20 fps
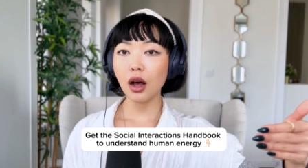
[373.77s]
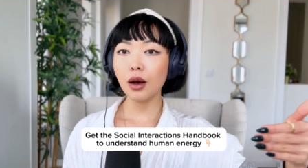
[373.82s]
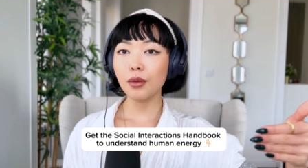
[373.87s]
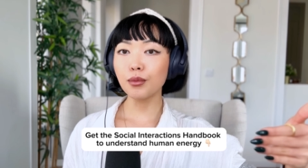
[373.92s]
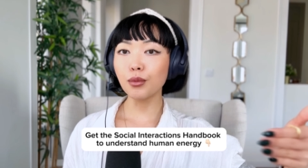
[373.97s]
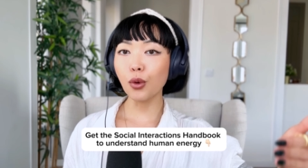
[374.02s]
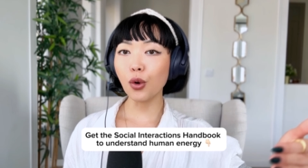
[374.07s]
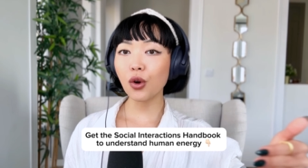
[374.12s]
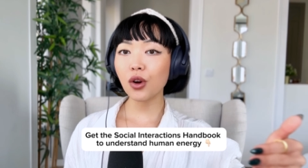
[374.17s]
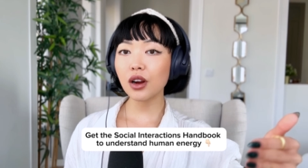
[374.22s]

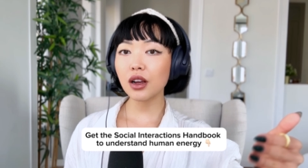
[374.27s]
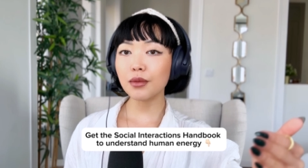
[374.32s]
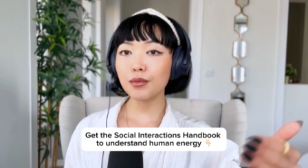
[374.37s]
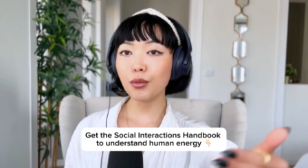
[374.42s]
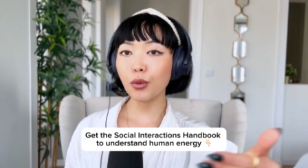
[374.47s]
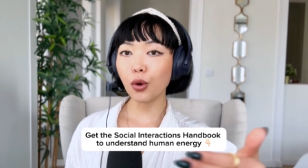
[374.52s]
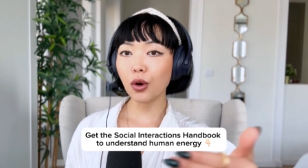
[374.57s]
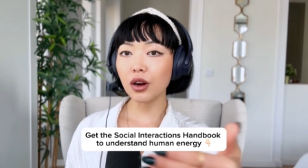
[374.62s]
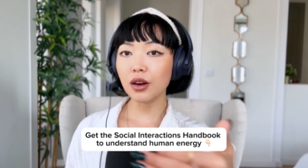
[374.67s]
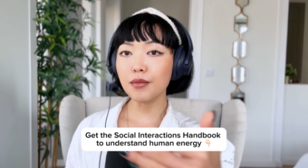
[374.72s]
more and
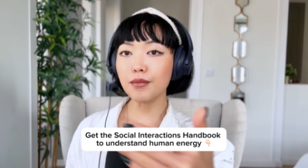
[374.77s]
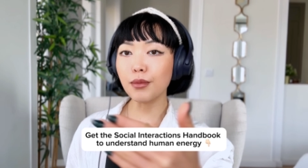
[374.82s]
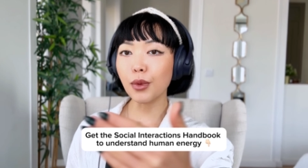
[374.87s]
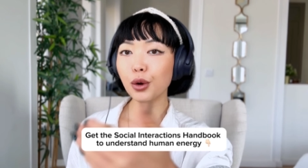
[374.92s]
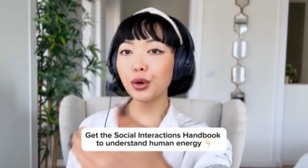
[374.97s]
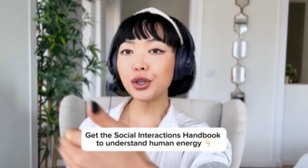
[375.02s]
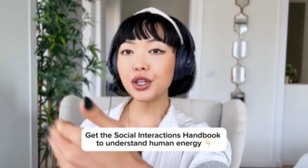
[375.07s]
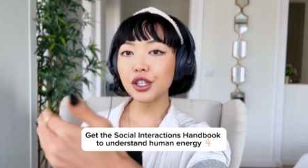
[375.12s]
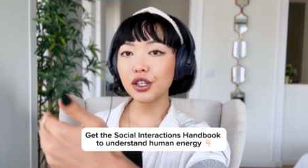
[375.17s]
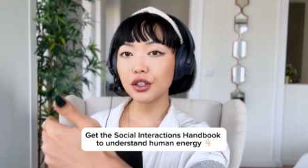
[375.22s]
more
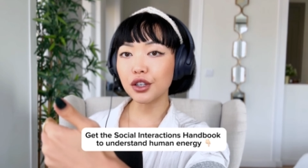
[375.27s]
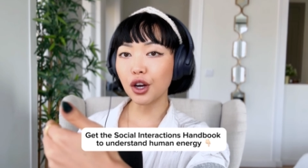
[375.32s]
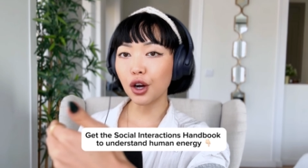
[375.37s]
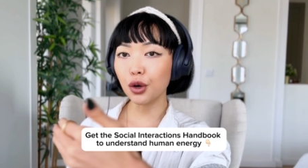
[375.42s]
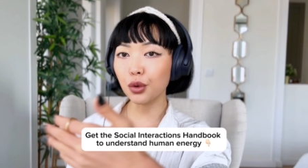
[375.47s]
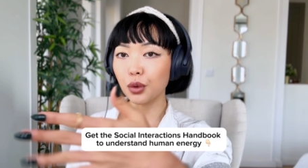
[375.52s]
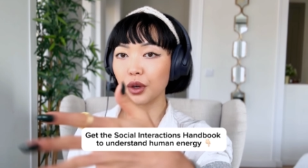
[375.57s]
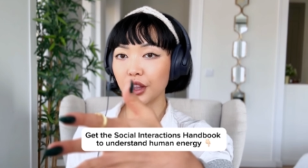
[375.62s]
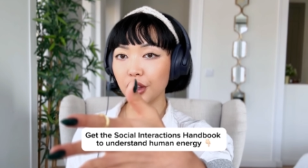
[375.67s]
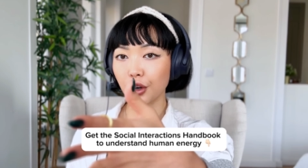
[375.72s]
emotional
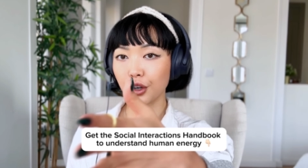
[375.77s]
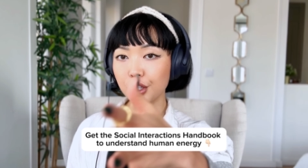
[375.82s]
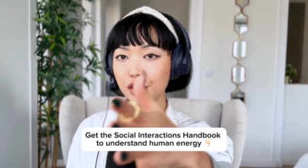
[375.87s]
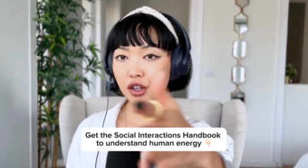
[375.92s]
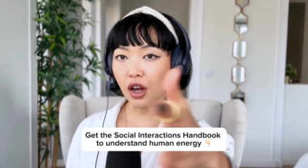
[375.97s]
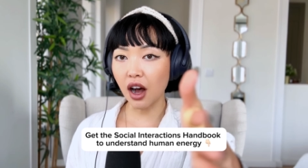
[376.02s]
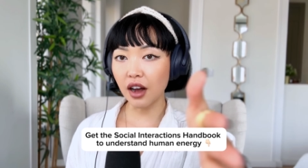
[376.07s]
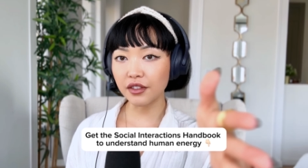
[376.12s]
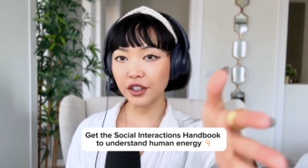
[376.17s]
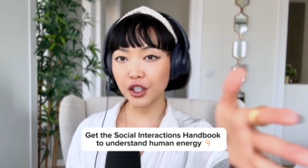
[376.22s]
with our
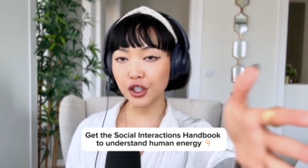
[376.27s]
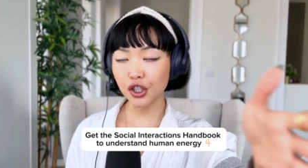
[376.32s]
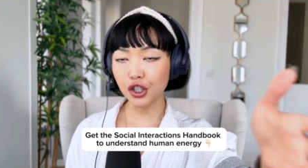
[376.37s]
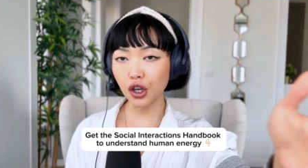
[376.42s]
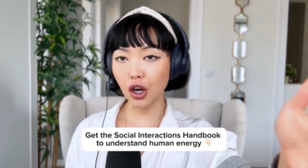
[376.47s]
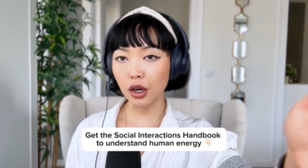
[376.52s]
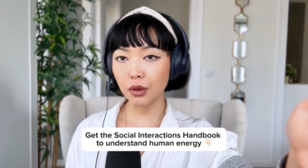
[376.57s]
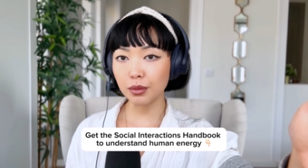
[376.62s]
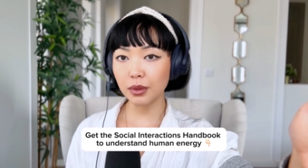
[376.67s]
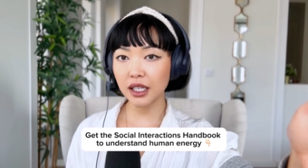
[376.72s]
softened
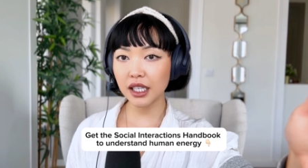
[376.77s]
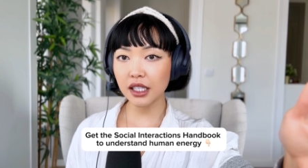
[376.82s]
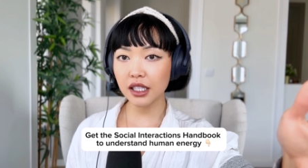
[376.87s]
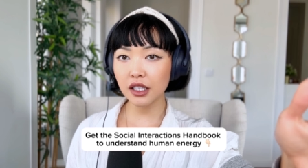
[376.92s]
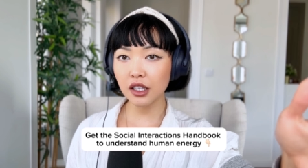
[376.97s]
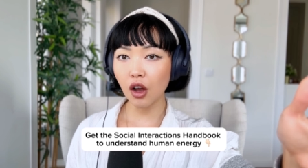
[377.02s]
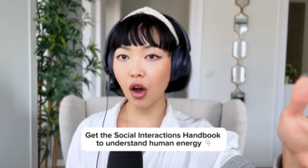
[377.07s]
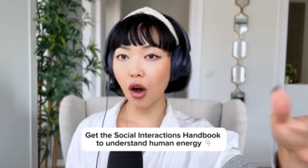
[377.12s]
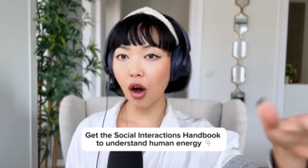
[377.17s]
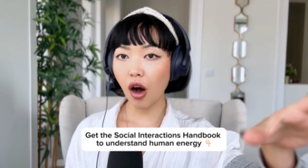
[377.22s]
sharpness,
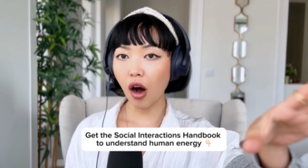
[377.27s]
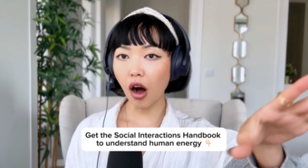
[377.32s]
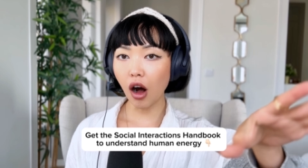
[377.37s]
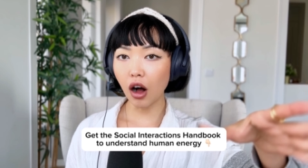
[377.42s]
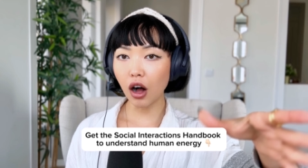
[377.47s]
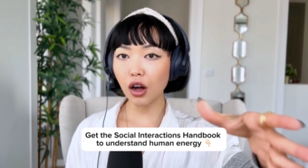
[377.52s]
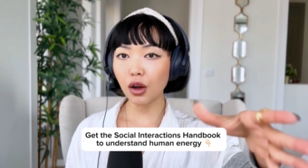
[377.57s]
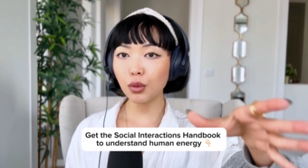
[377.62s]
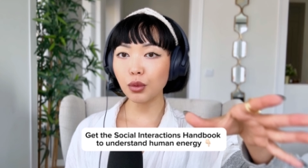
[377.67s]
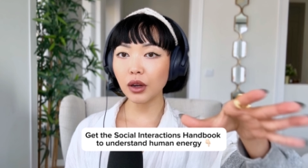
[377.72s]

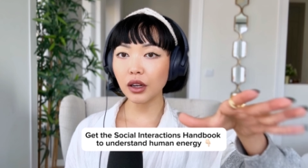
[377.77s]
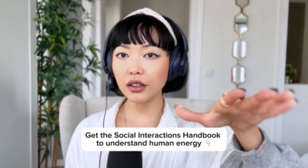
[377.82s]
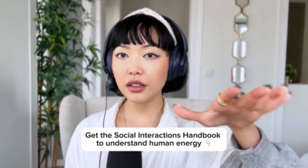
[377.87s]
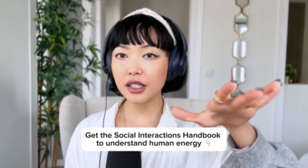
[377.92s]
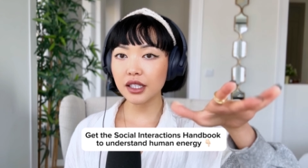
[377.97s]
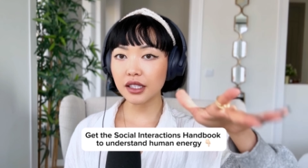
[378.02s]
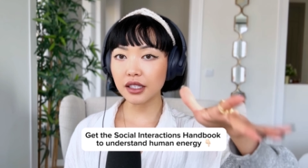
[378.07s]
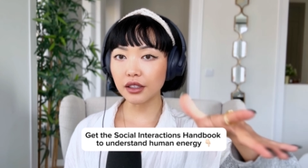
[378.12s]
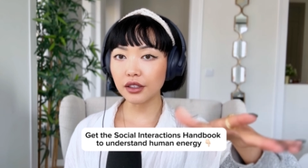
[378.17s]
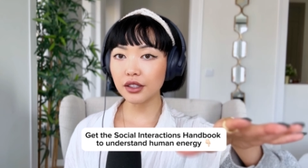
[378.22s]
all while
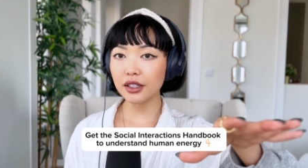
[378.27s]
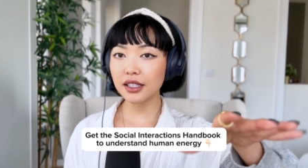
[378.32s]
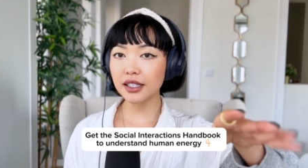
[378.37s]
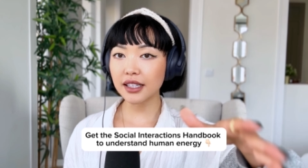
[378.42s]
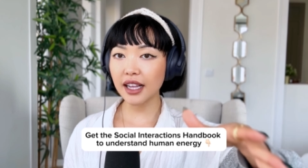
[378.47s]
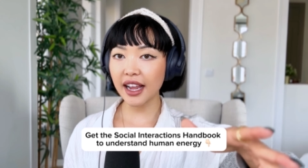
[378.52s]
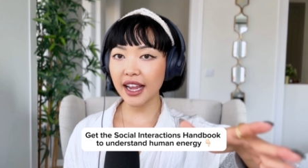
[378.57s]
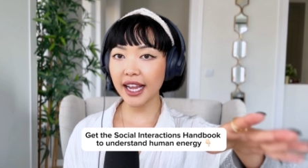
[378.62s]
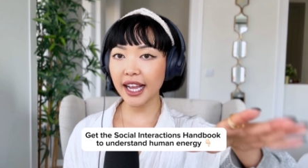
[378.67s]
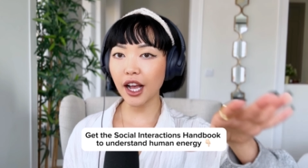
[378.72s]
still
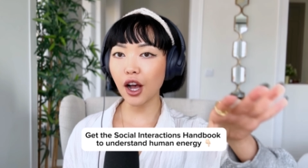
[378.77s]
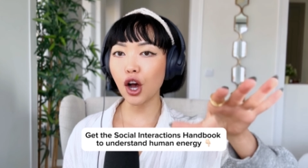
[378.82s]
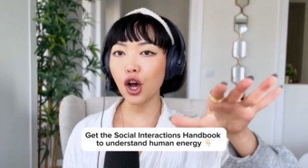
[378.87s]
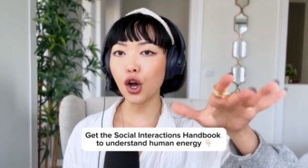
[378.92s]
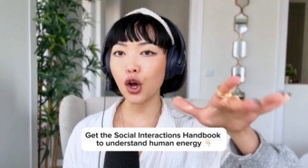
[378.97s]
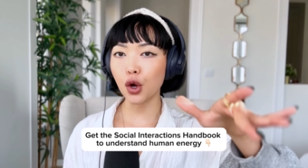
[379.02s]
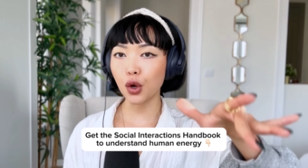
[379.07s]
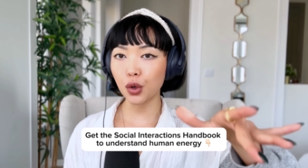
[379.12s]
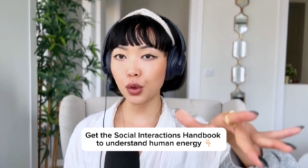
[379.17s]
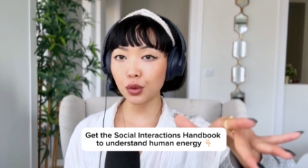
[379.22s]
staying
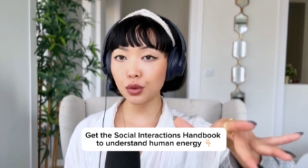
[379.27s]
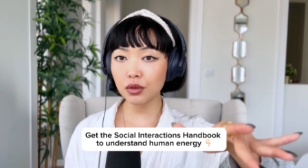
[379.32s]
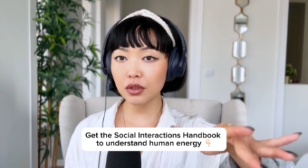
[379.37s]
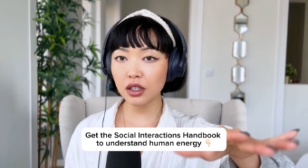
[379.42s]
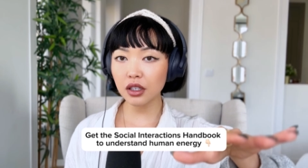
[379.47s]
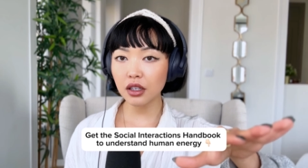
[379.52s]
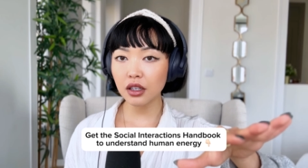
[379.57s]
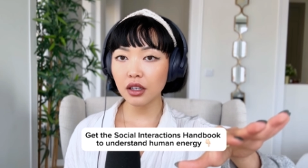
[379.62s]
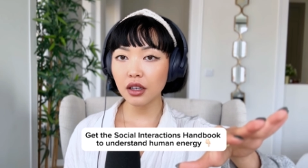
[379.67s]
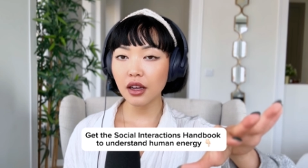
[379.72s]
honed
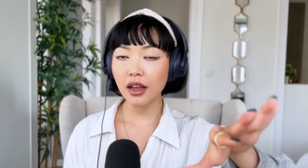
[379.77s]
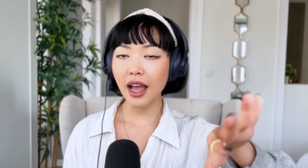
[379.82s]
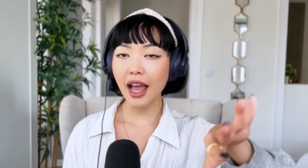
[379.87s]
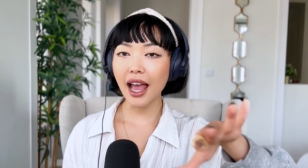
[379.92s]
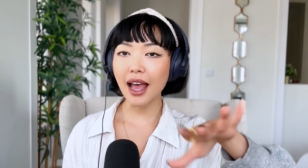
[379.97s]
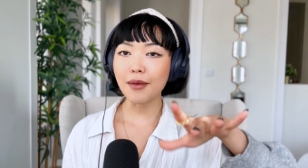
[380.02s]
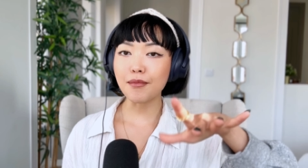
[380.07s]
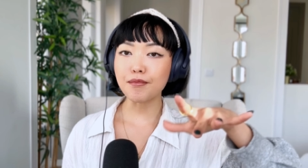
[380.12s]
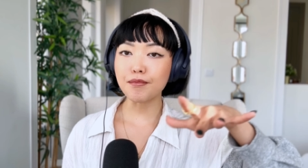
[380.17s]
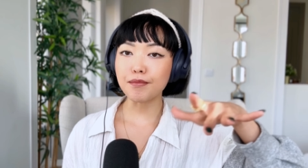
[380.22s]

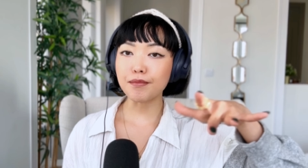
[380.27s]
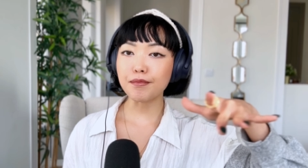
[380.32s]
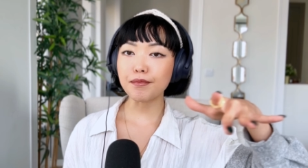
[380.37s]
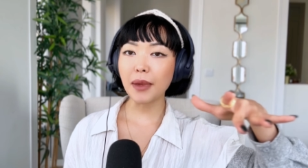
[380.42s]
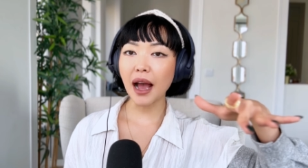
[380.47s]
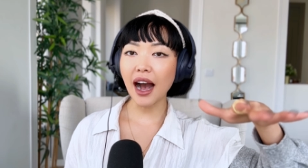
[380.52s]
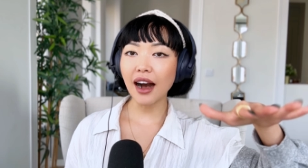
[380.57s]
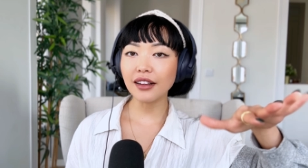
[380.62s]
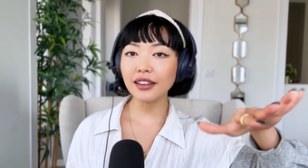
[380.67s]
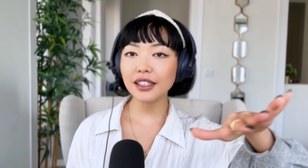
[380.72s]
and
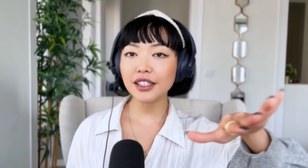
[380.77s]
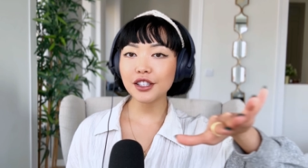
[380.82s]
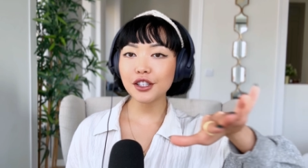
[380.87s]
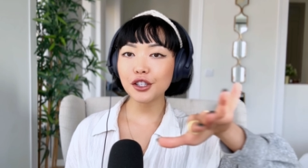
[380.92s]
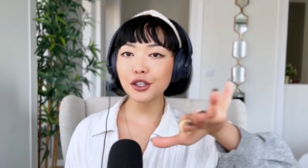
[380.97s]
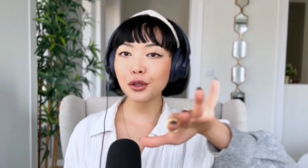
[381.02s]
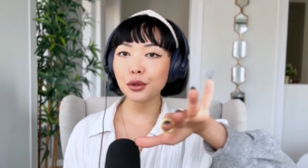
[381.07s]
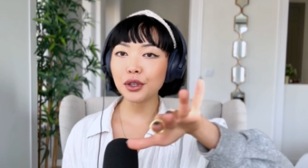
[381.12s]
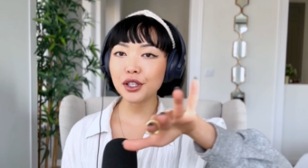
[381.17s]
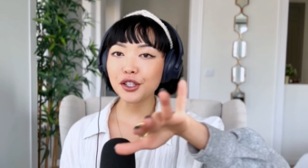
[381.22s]
balanced
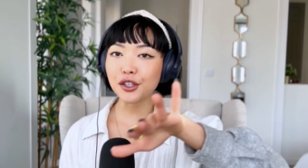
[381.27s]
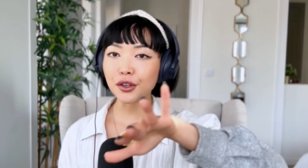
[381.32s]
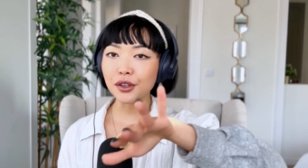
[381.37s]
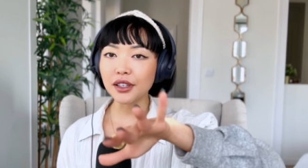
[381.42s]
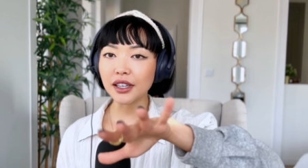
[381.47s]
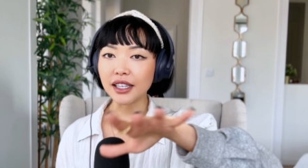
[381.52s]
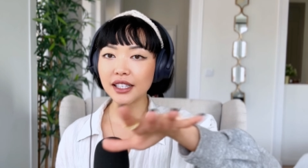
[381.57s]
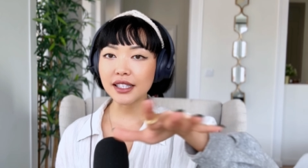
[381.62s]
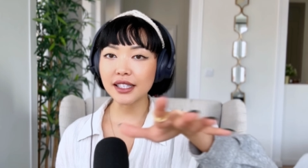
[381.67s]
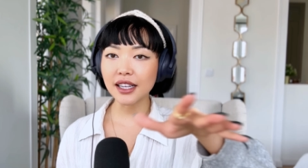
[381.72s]
to a certain
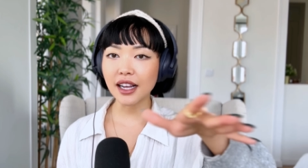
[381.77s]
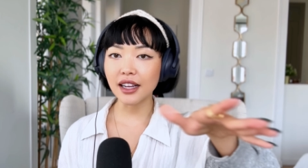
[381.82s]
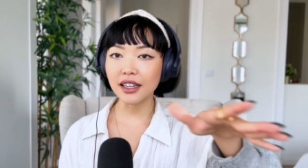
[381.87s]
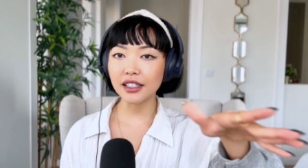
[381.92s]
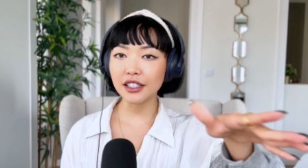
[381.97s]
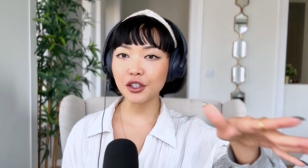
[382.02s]
extent.